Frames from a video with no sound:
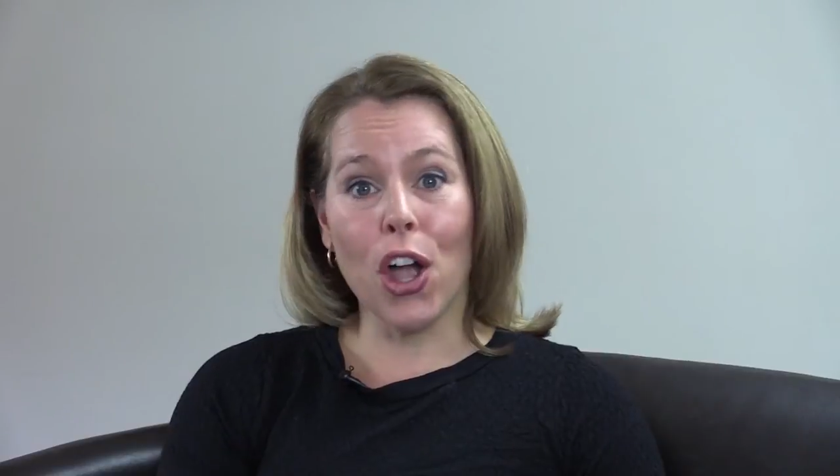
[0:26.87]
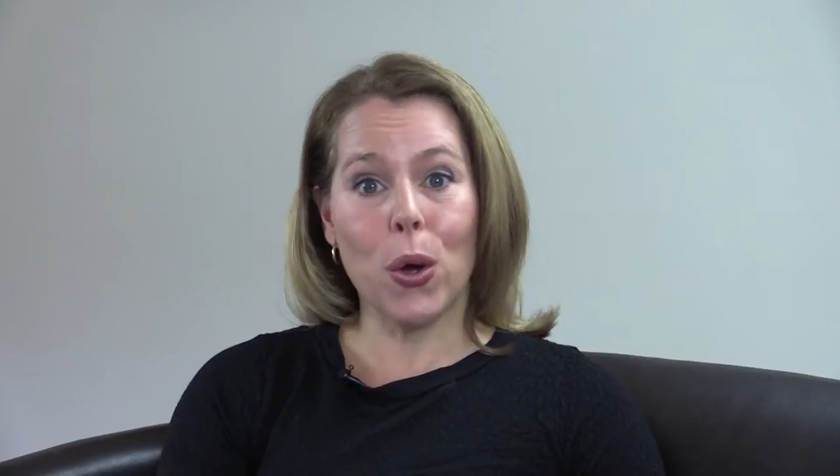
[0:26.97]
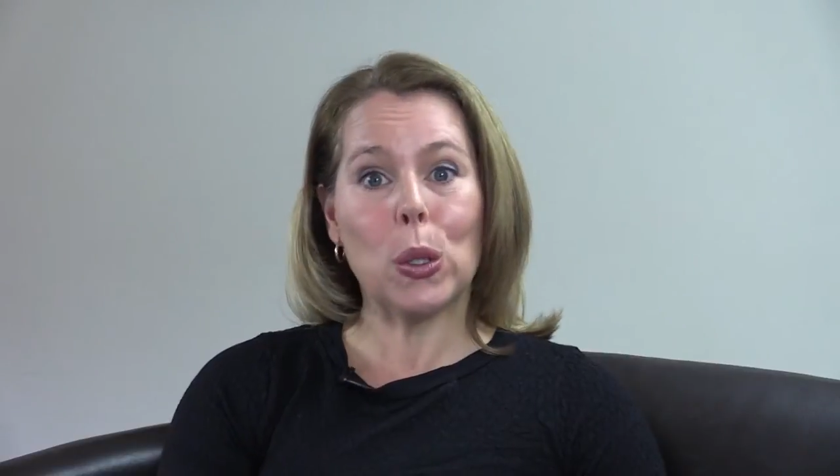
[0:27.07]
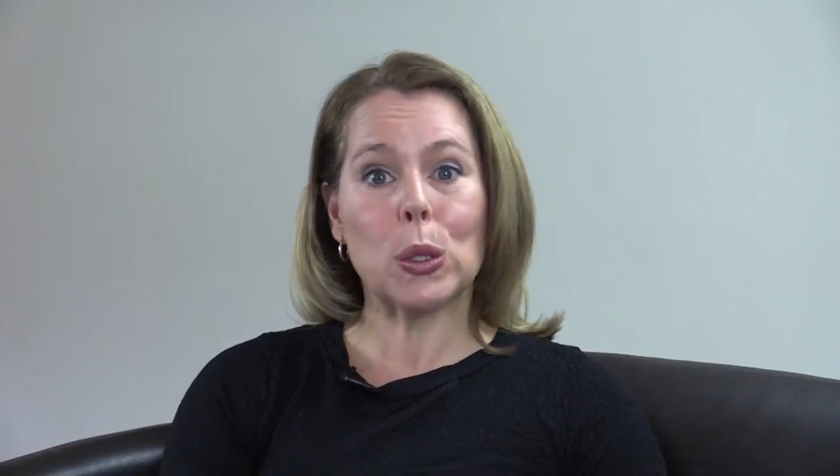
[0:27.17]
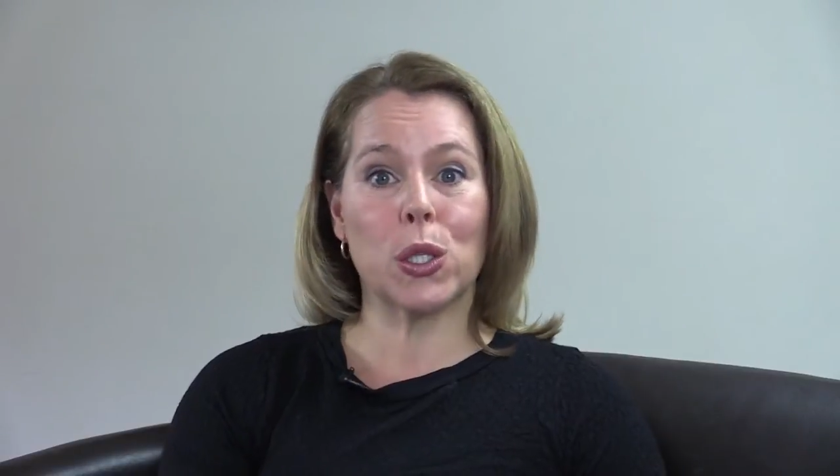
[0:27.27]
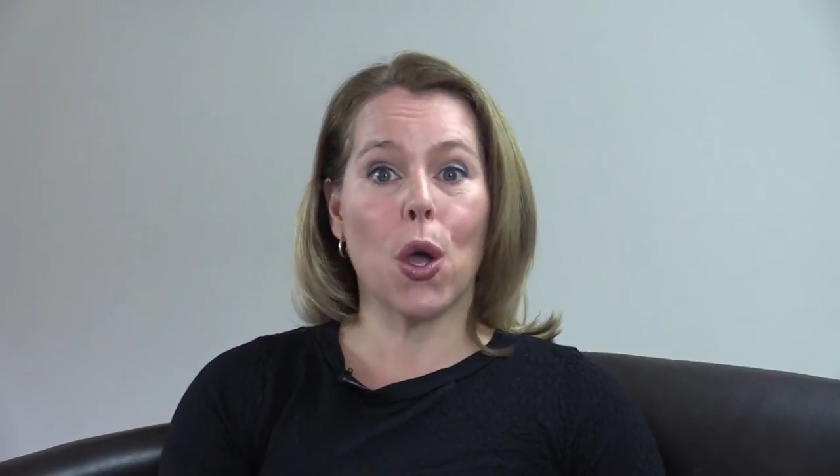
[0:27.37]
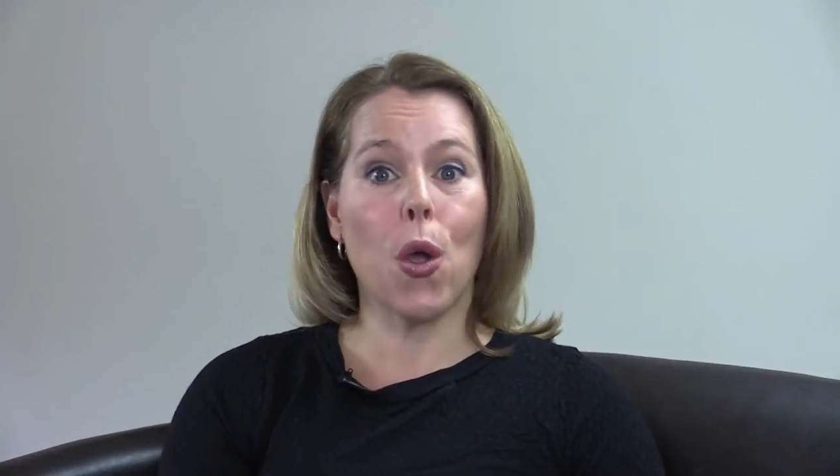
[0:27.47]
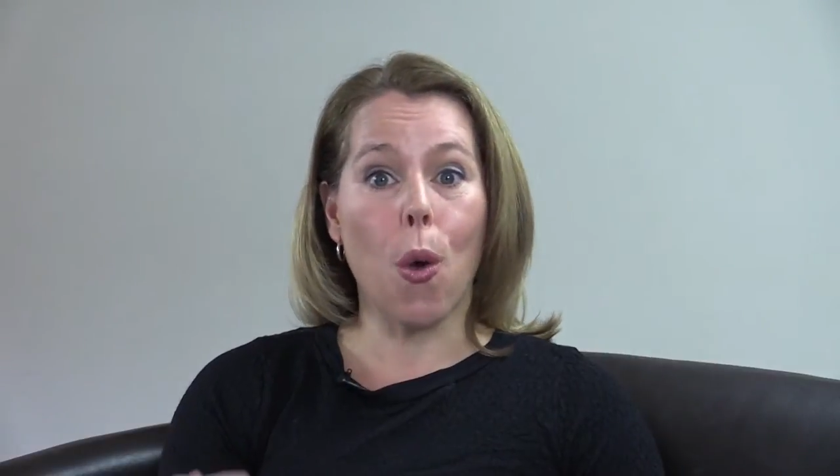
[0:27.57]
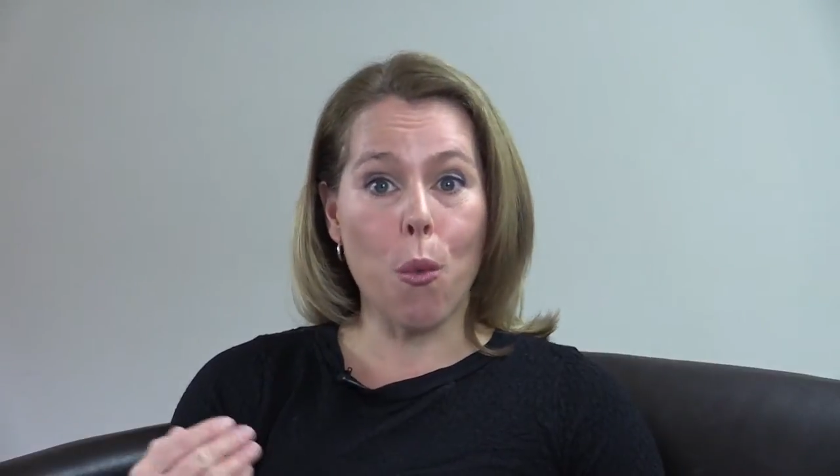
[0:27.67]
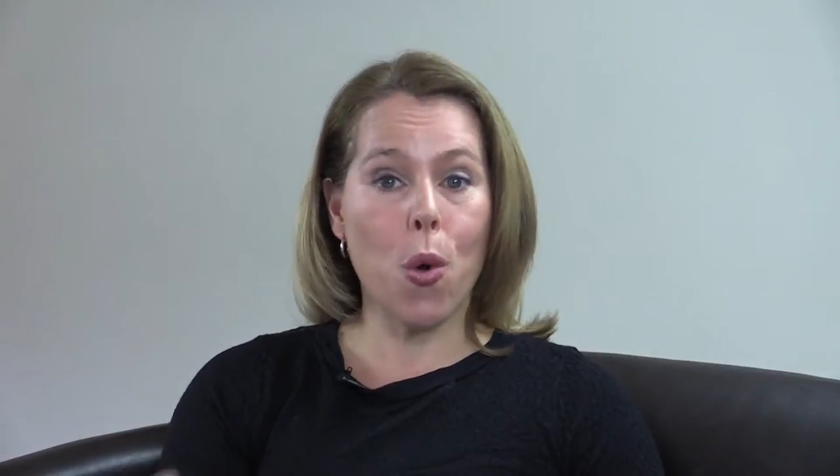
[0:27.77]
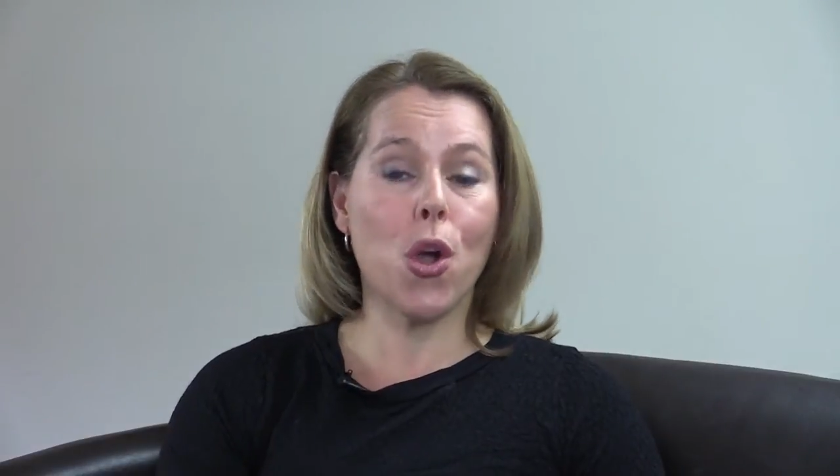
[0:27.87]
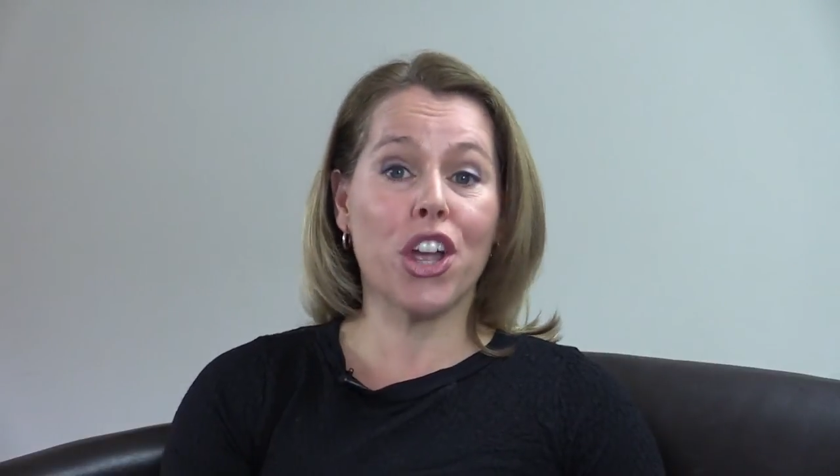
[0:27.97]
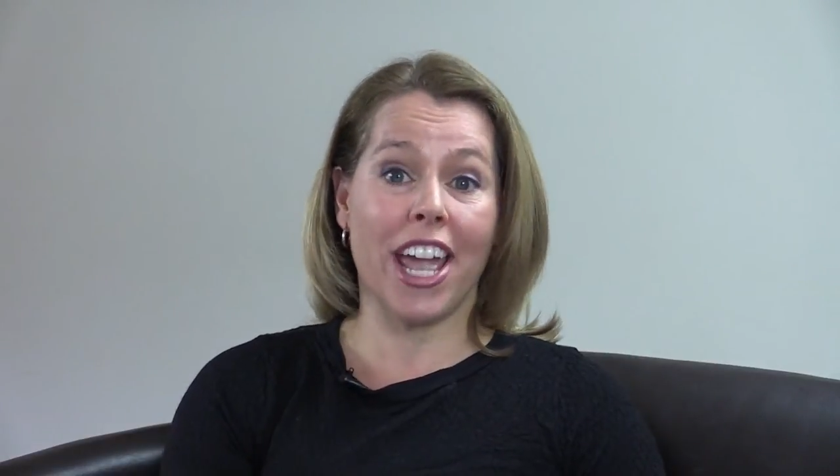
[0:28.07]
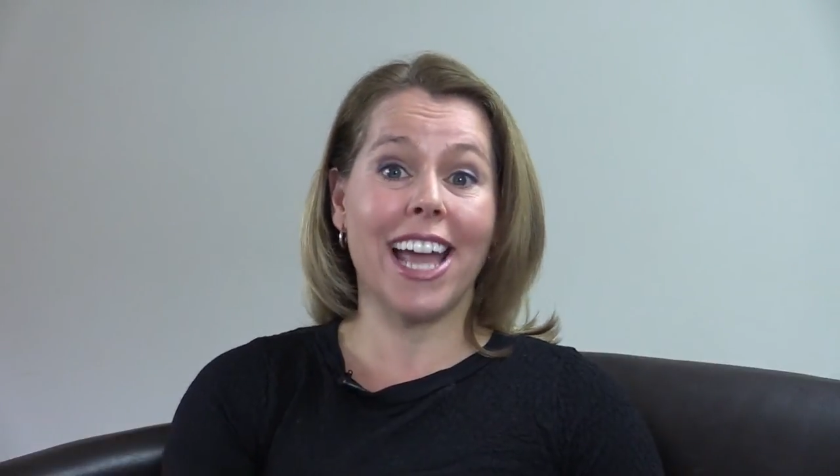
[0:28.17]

I also work